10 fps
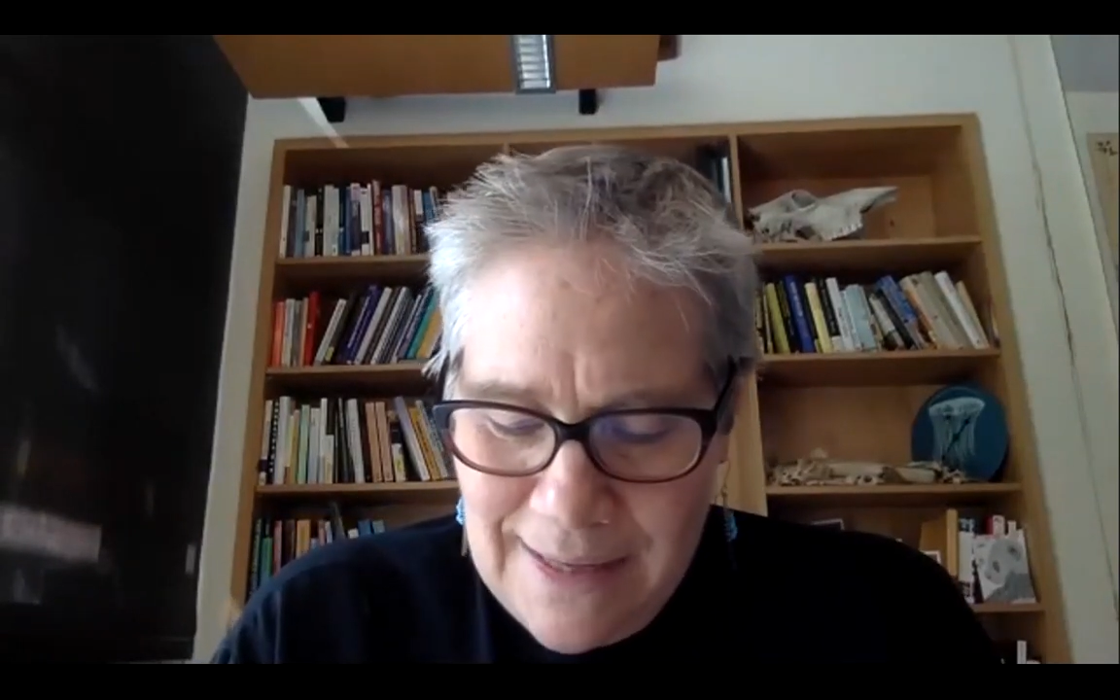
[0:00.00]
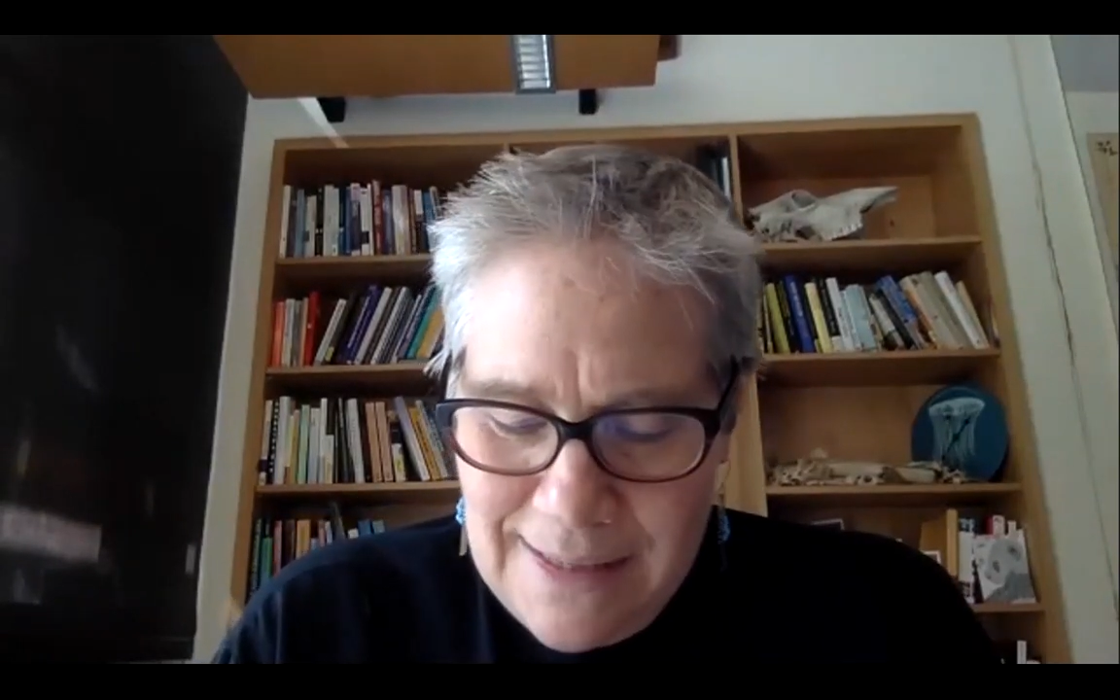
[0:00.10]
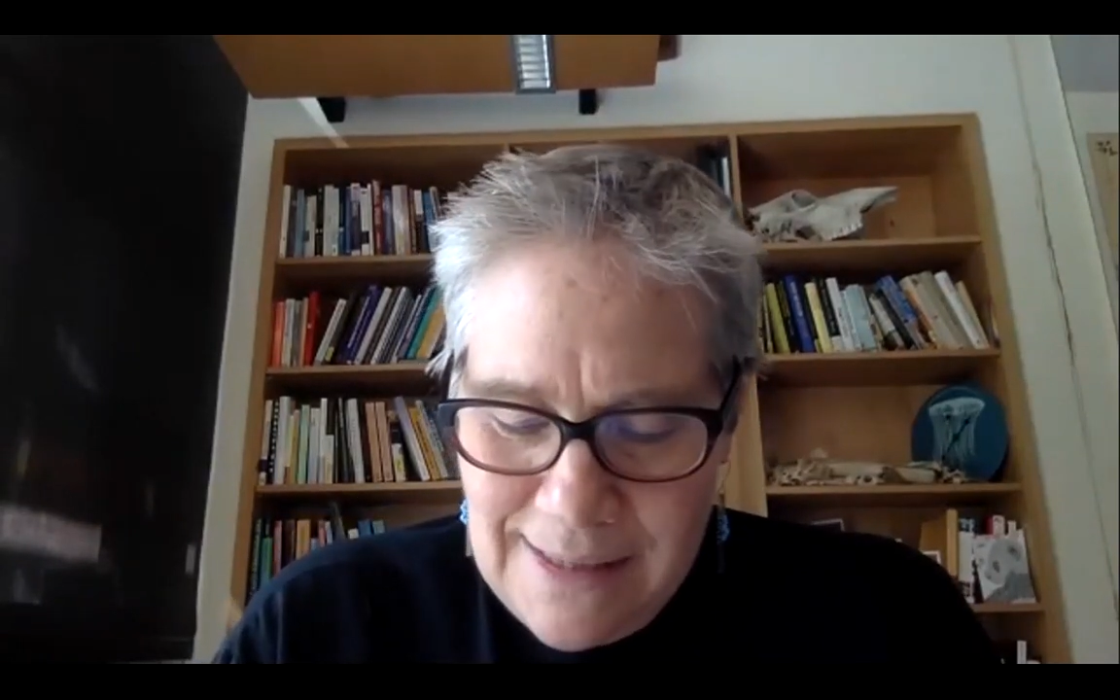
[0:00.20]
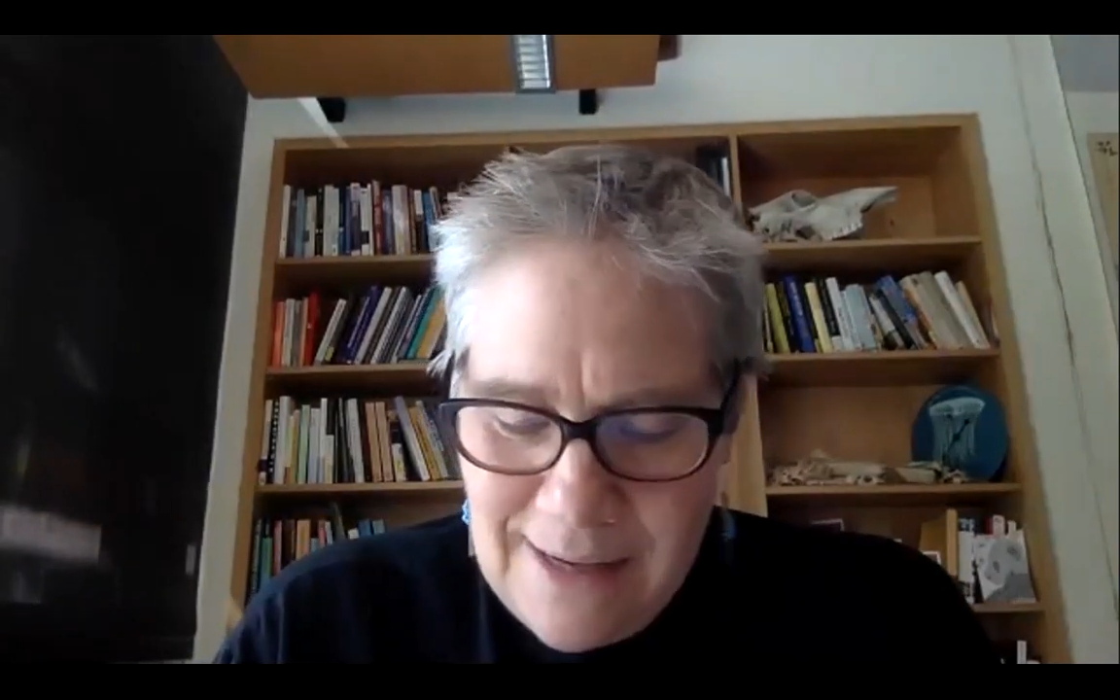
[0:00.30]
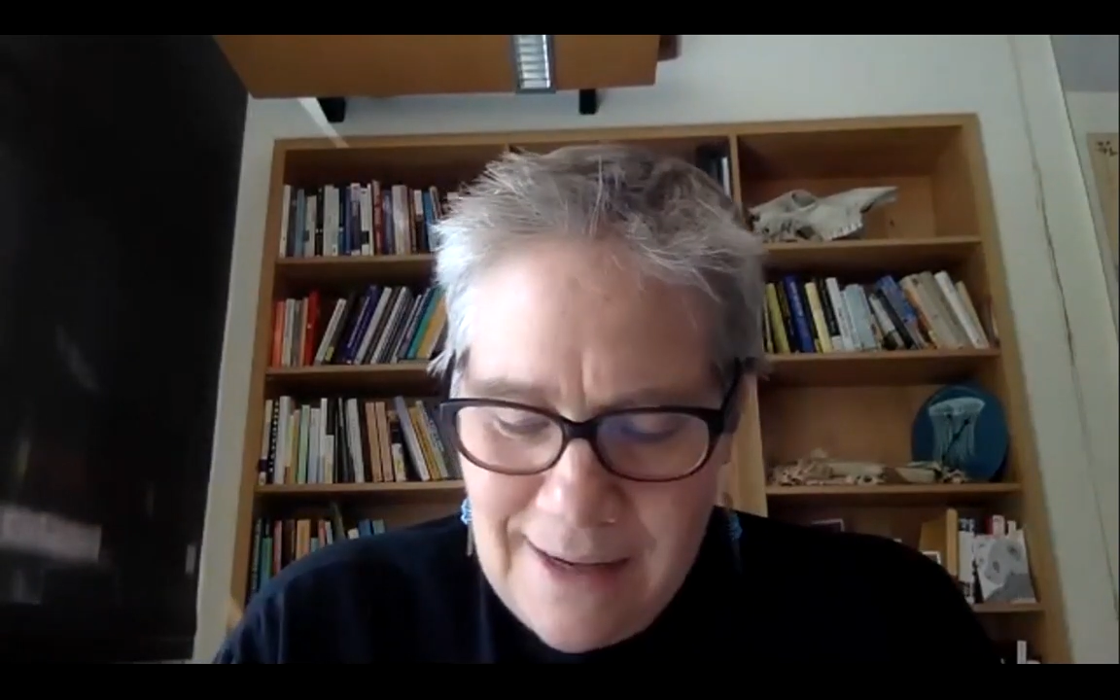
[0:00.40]

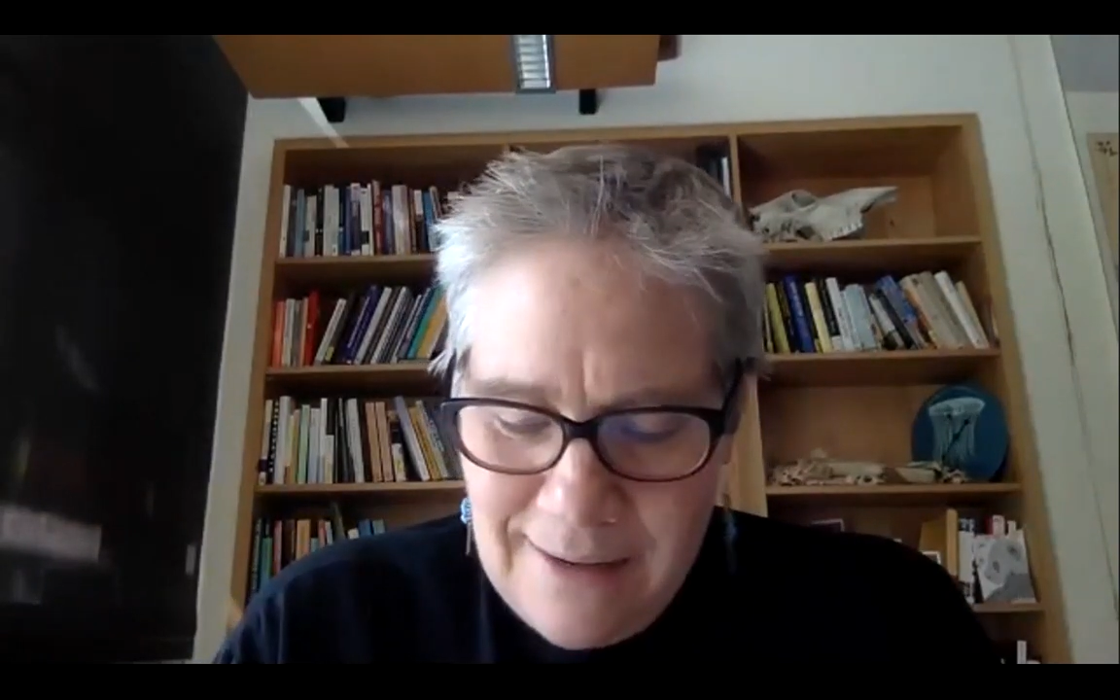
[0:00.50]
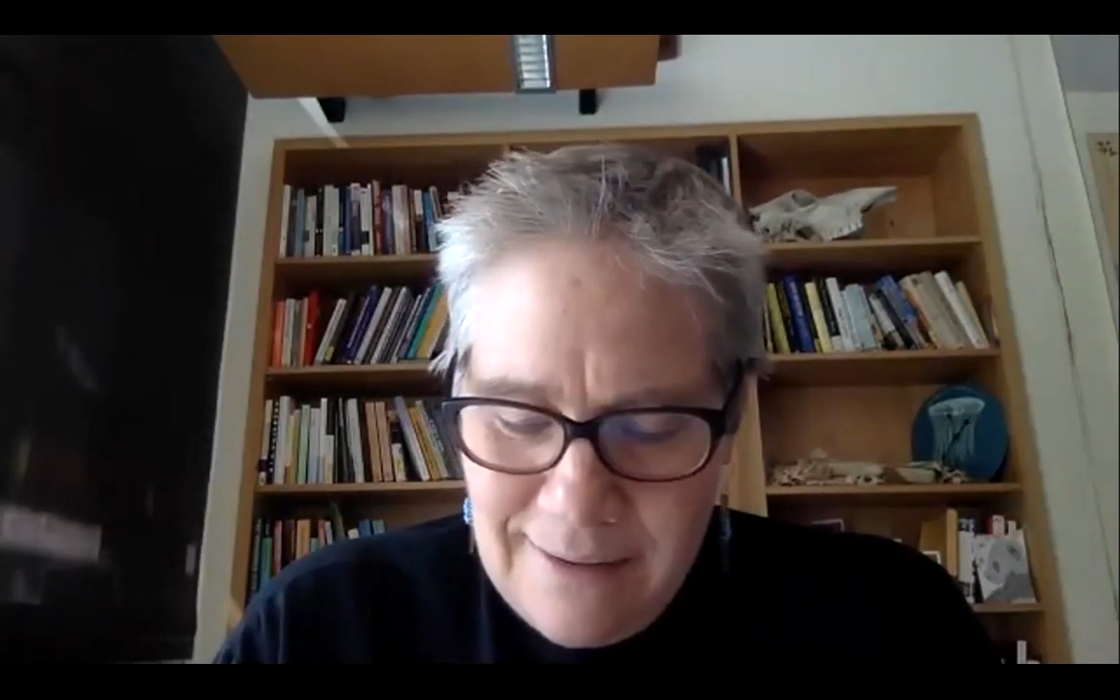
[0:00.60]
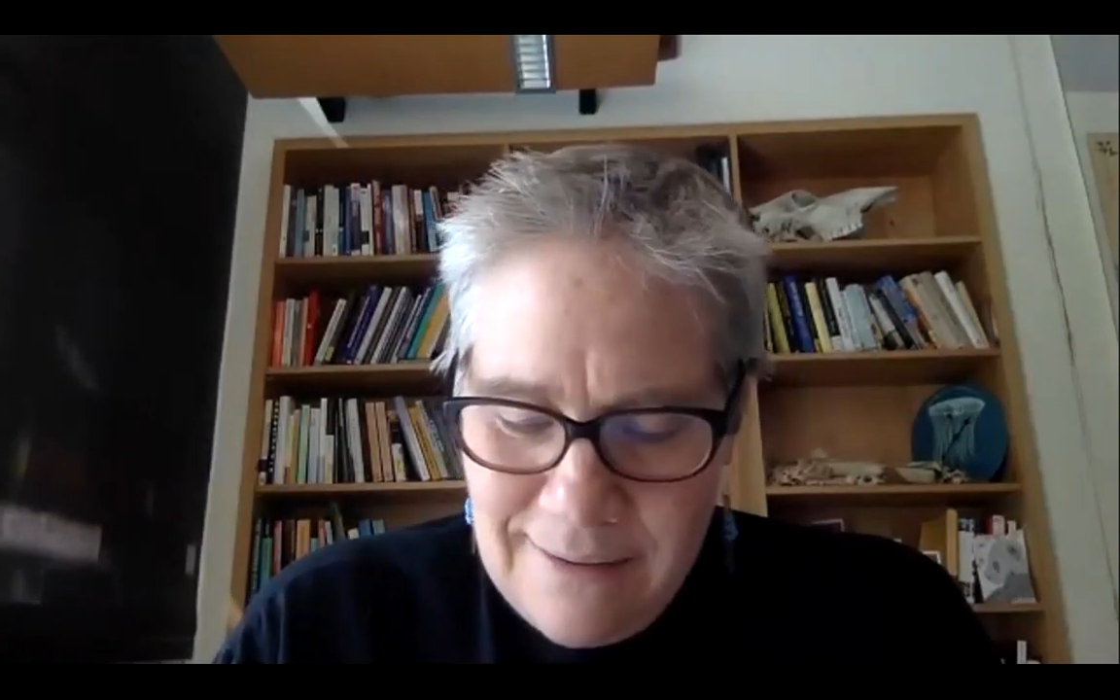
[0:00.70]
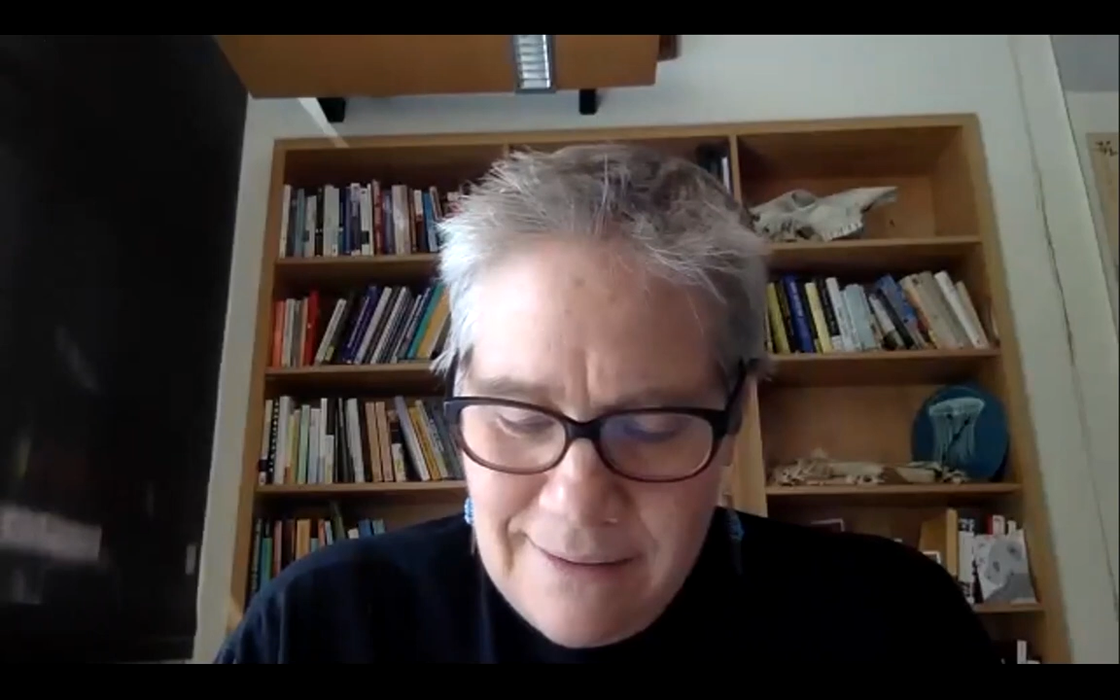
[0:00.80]
is a